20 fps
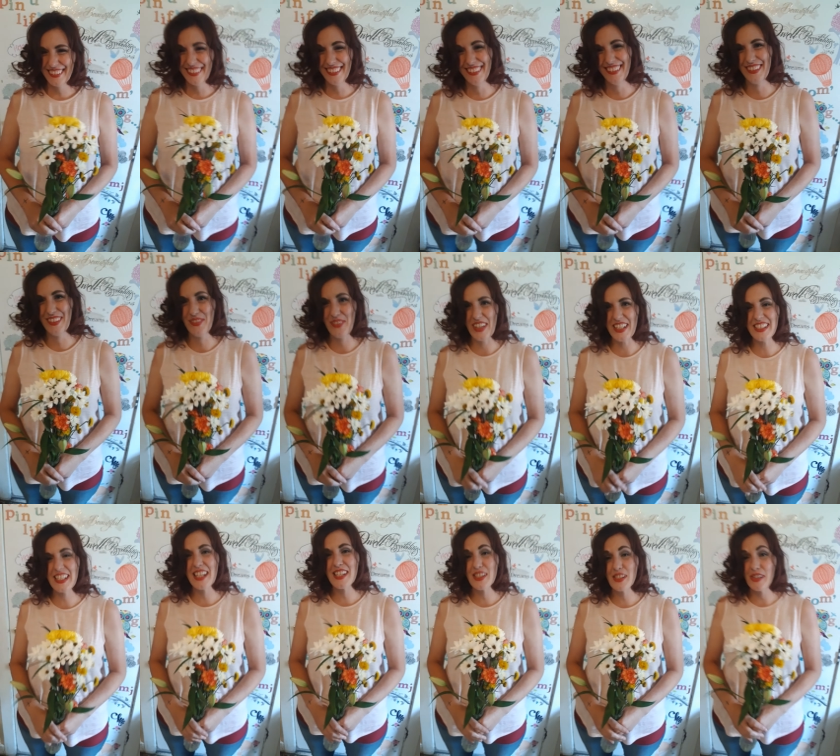if it
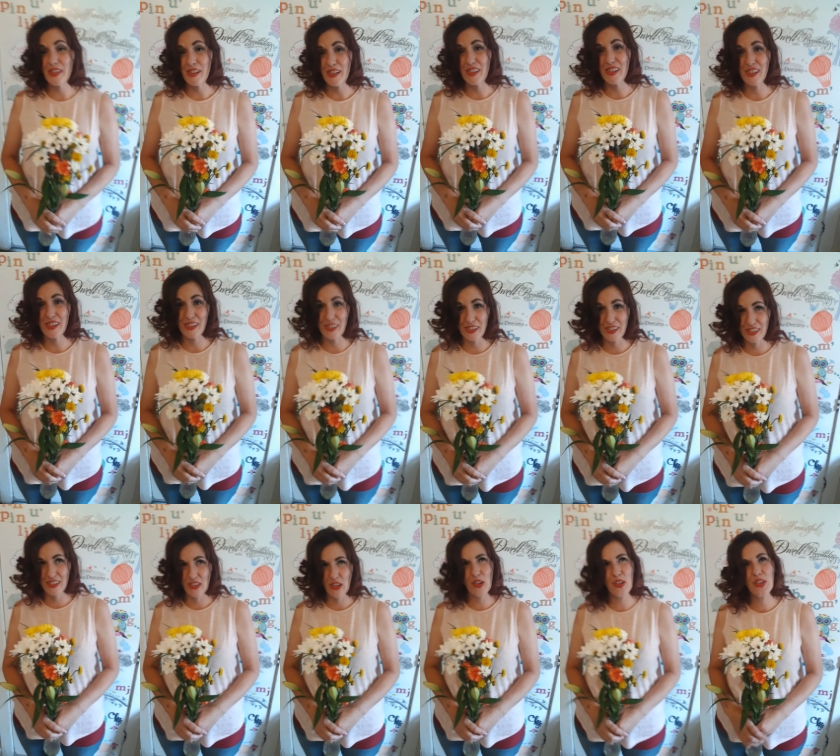doesn't hurt, you're
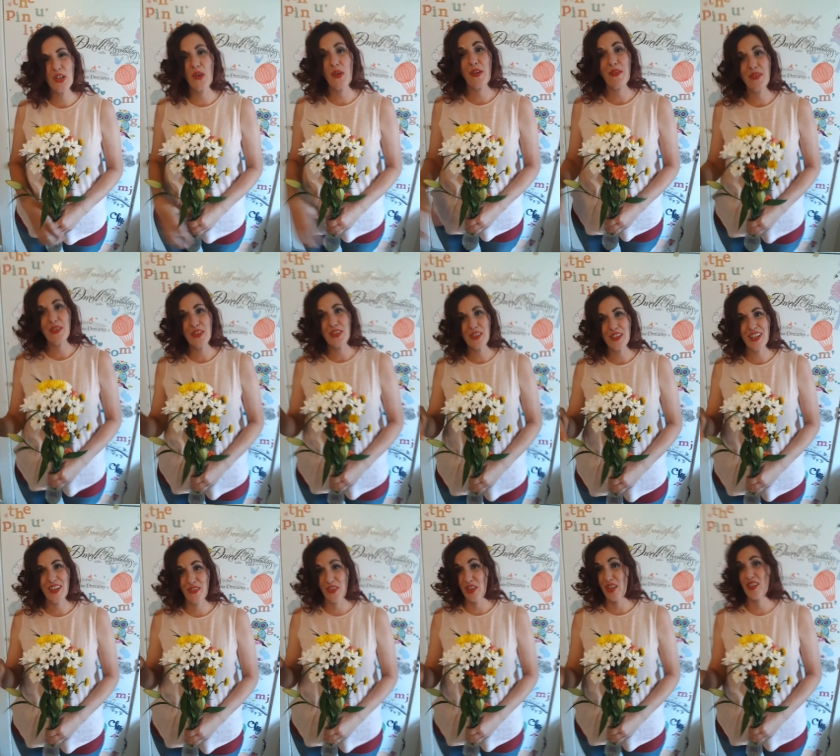or no, if you're
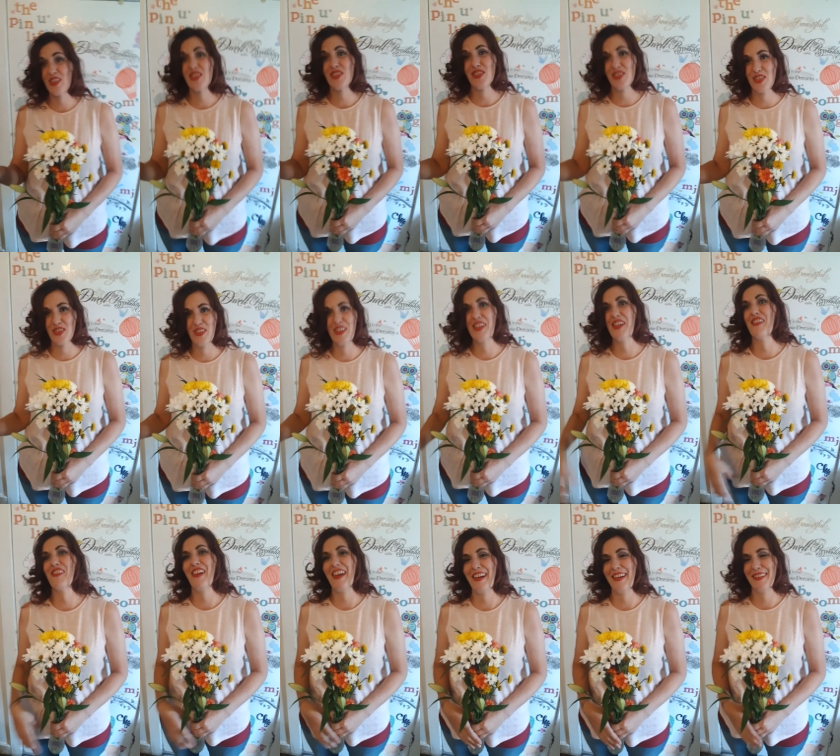if it hurts, you're doing
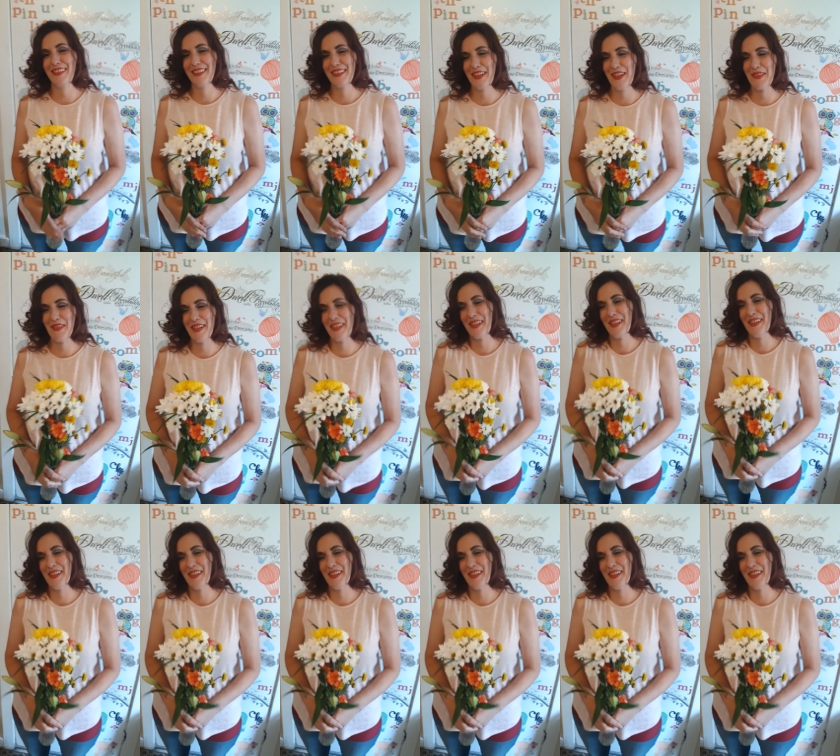it right. Yes,